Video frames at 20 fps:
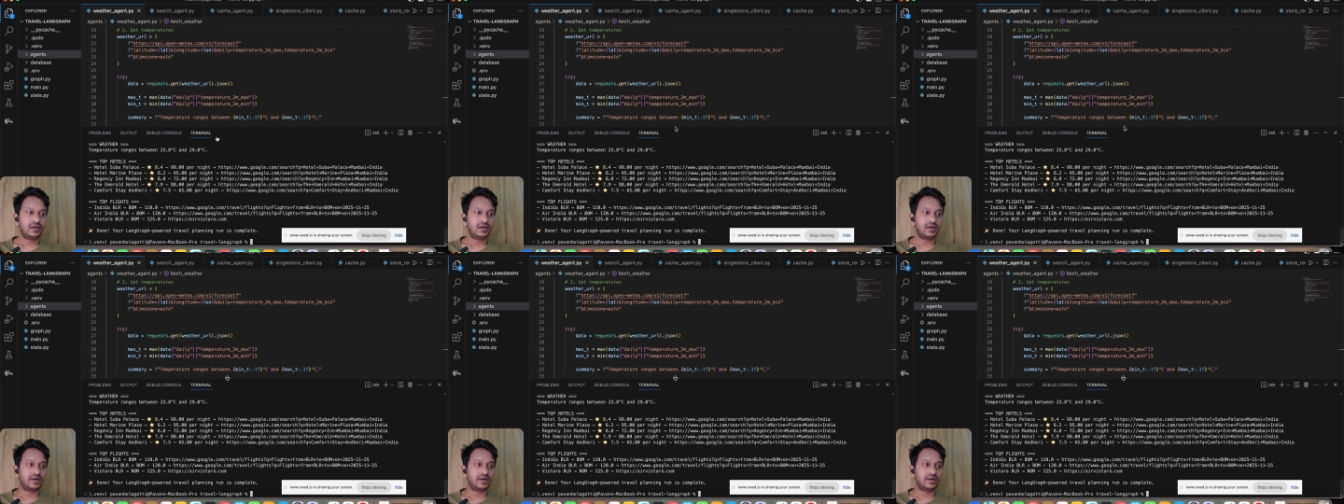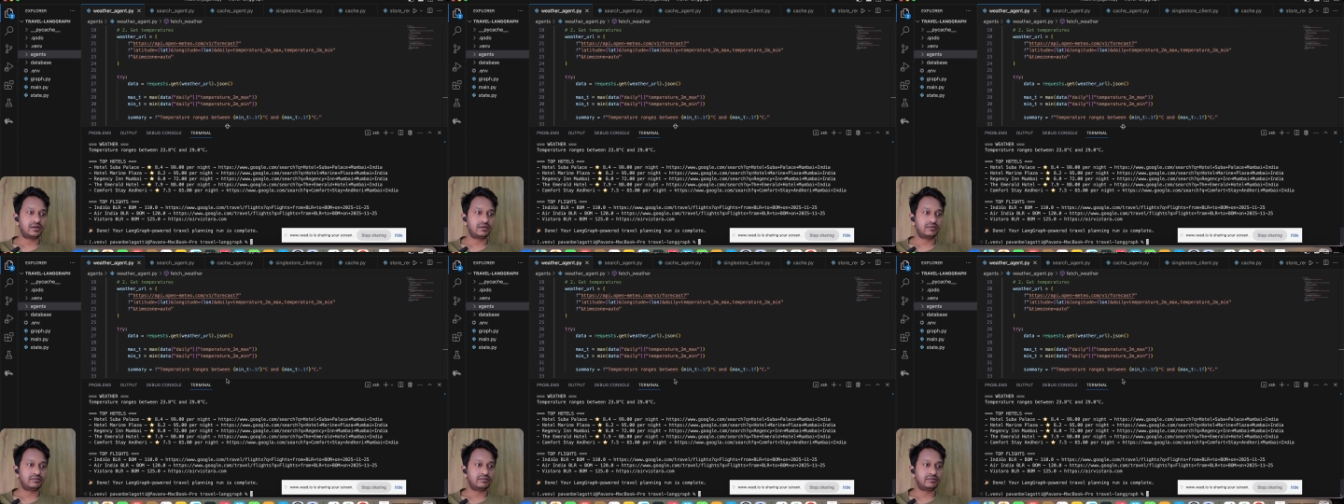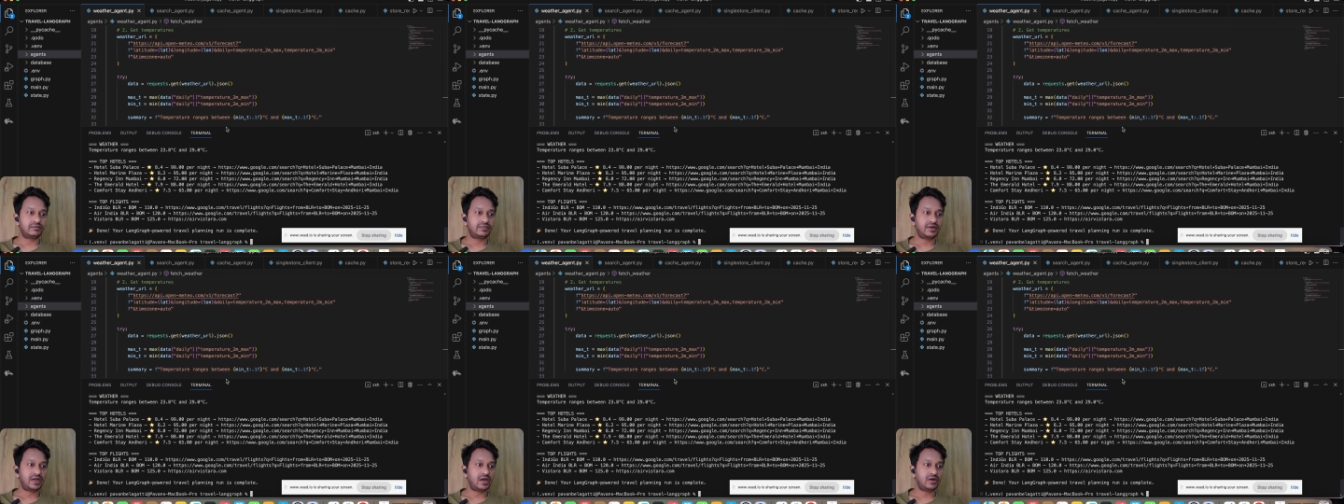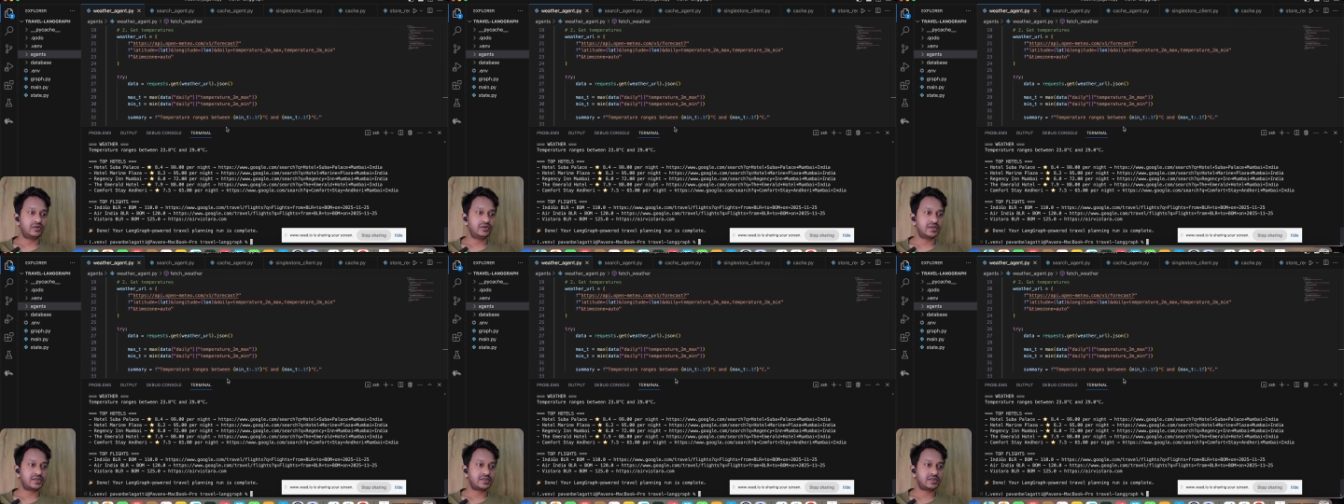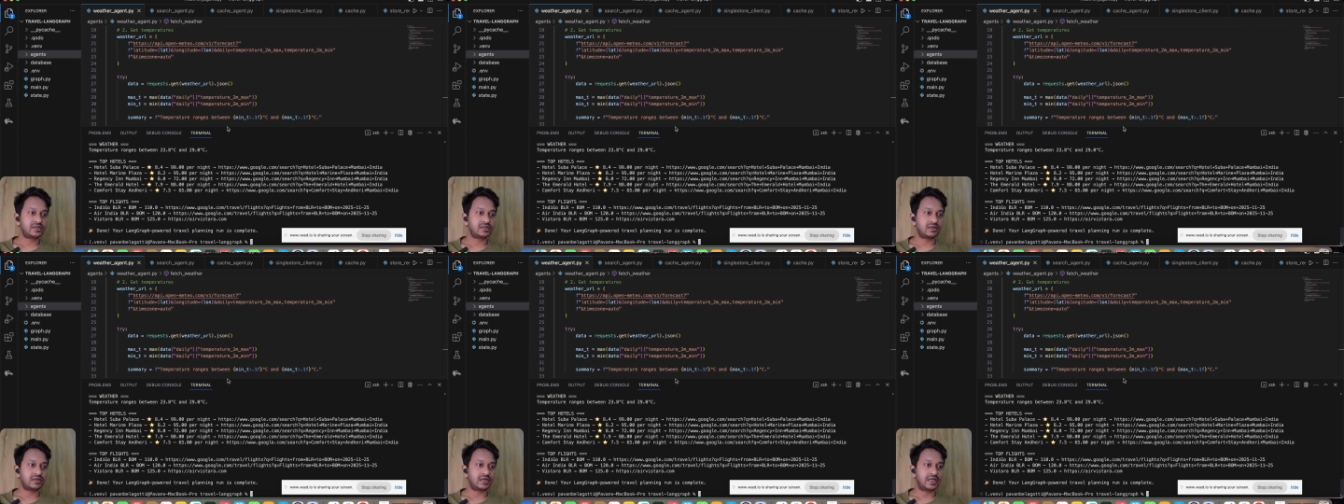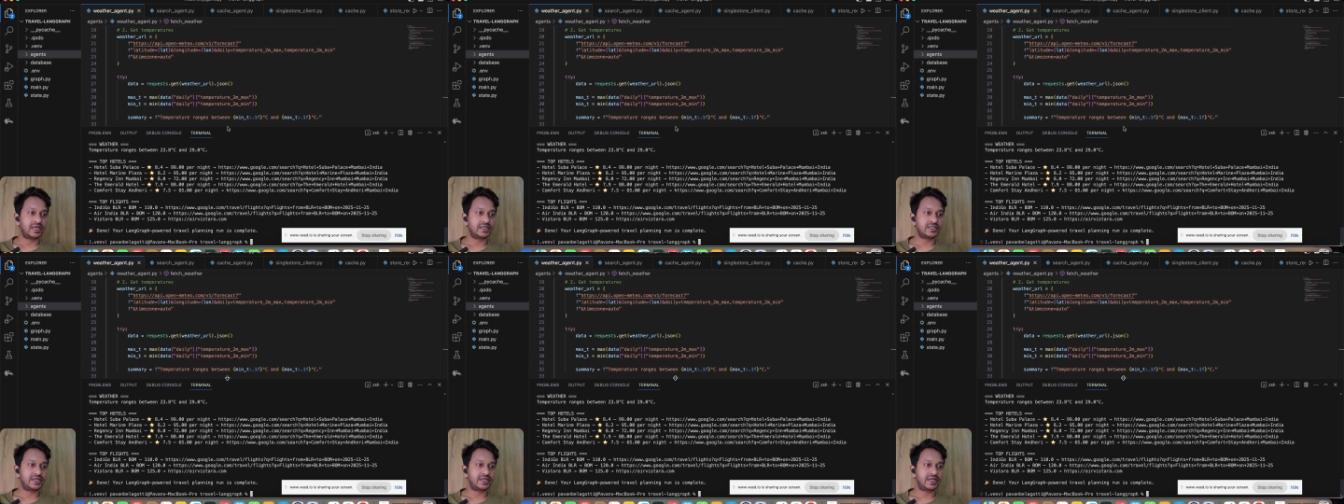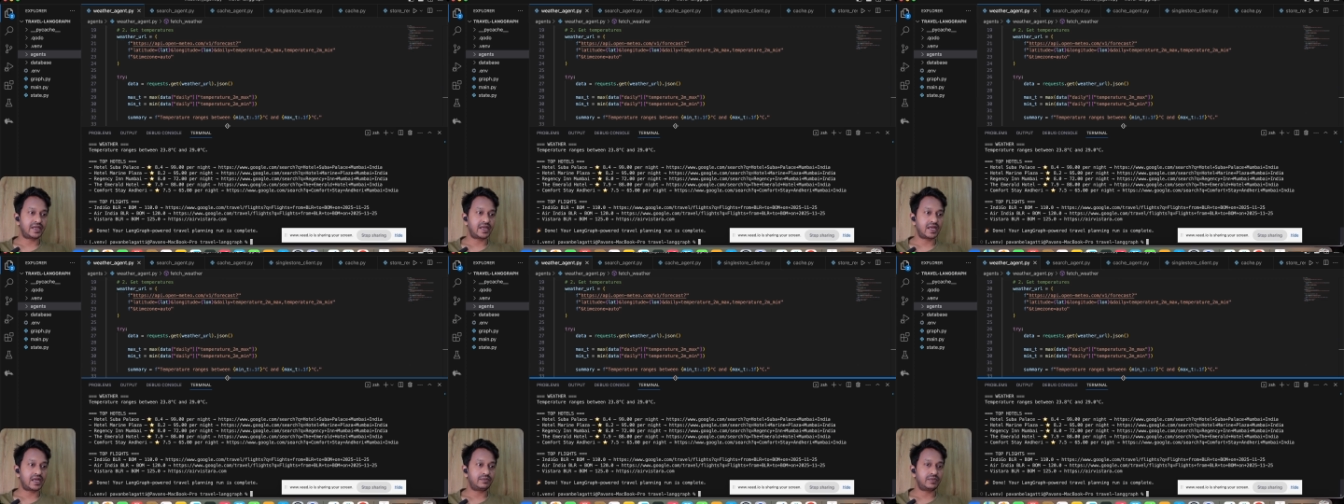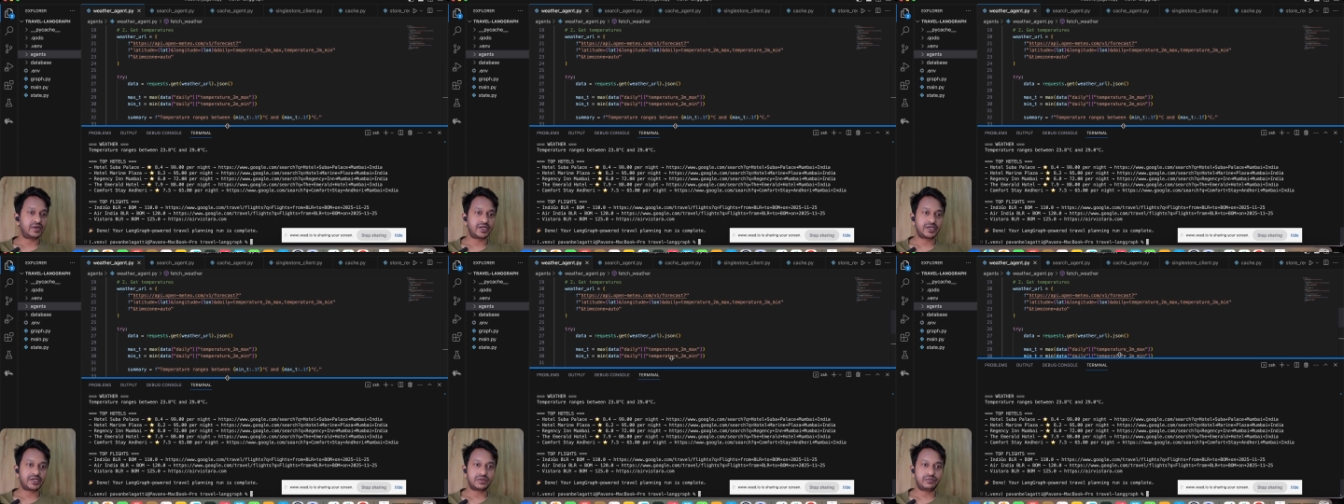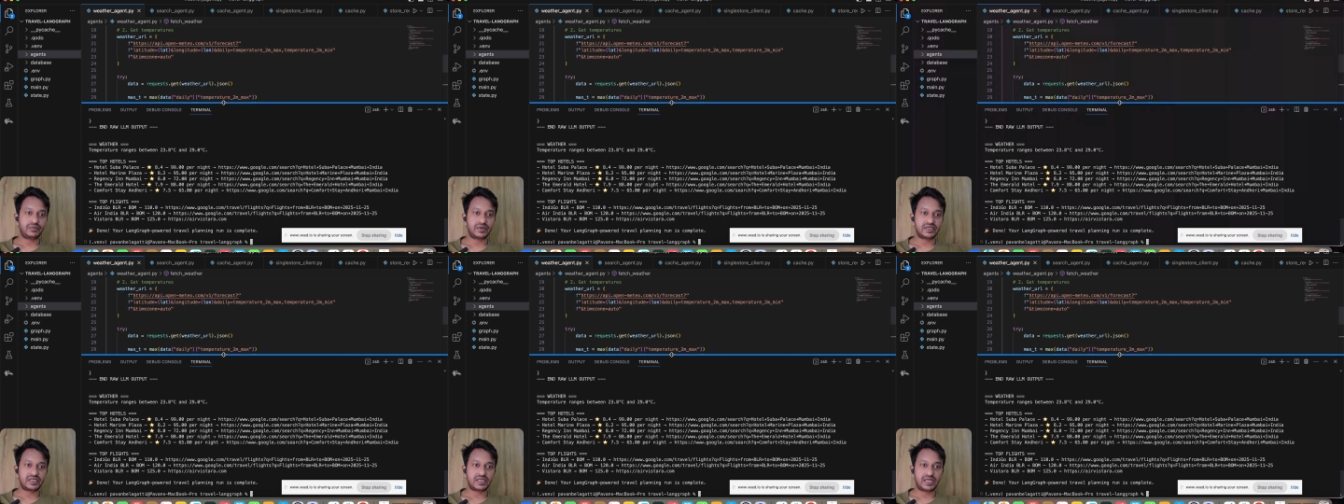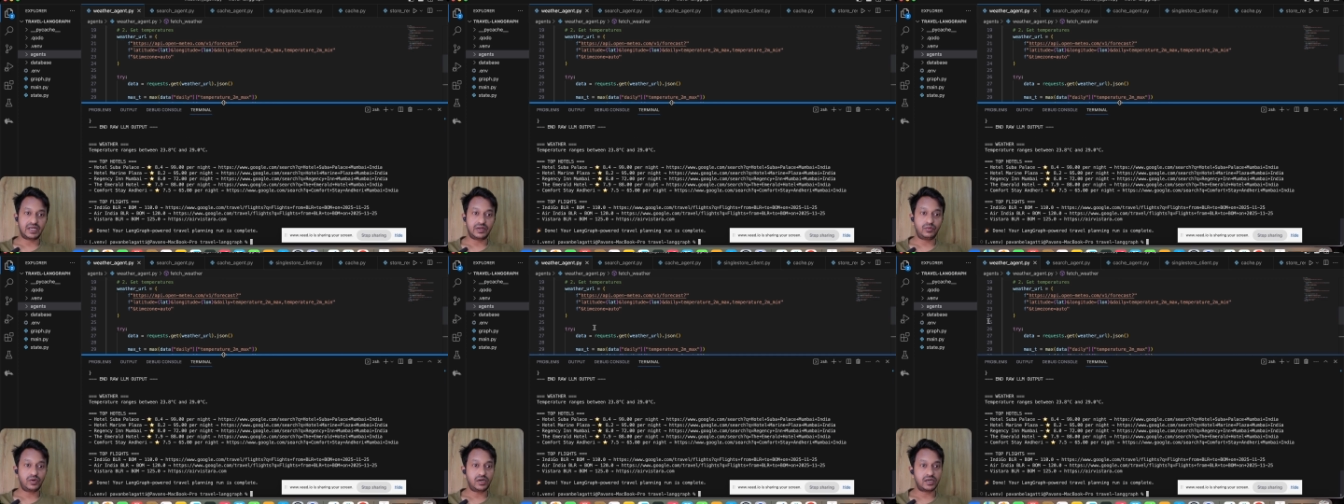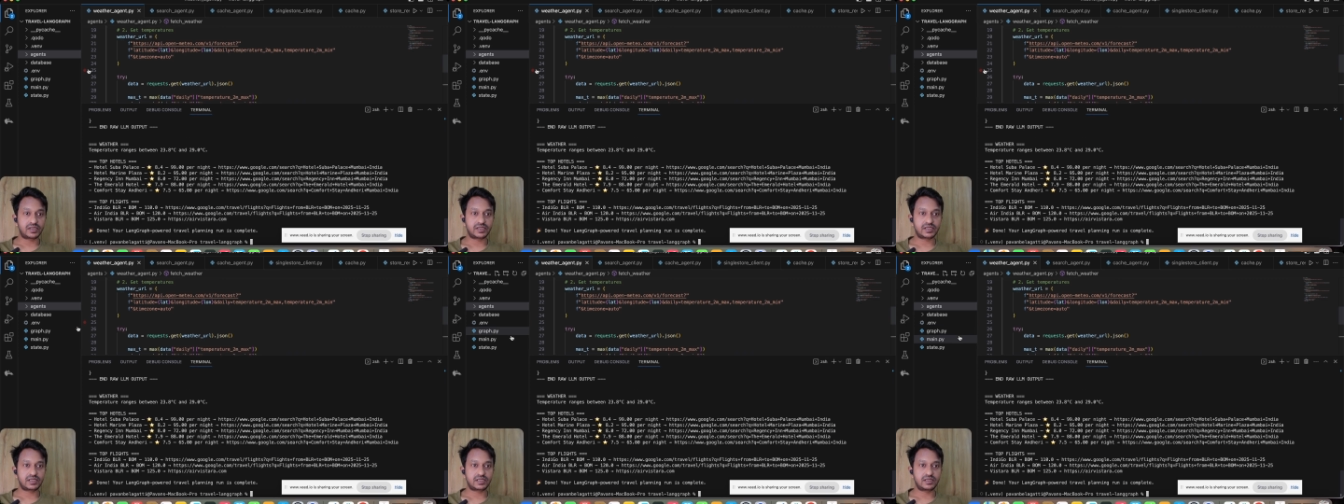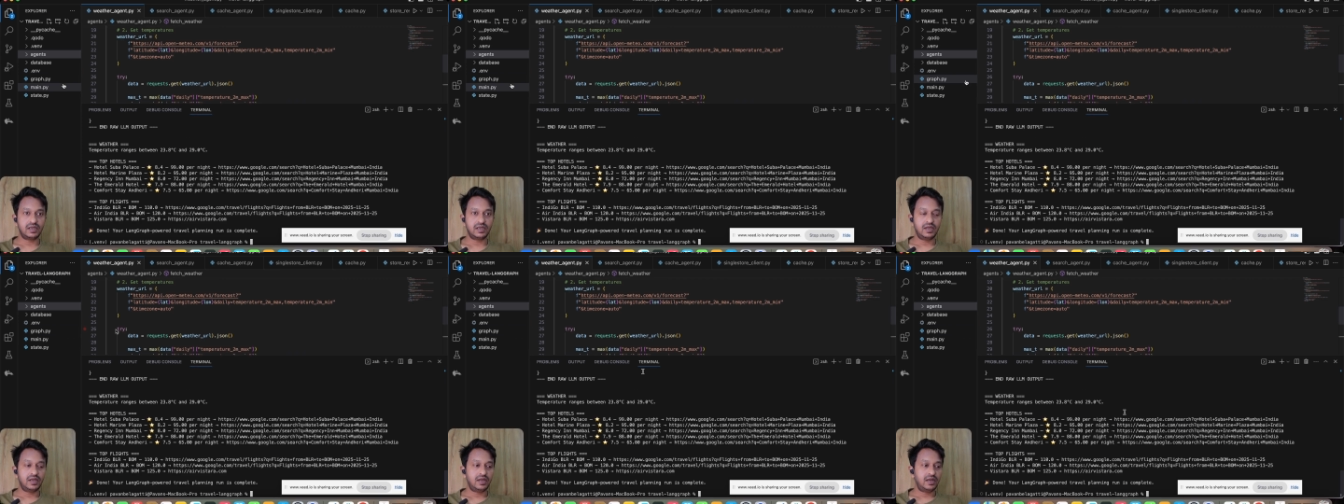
um, how this uh, agentic application basically works.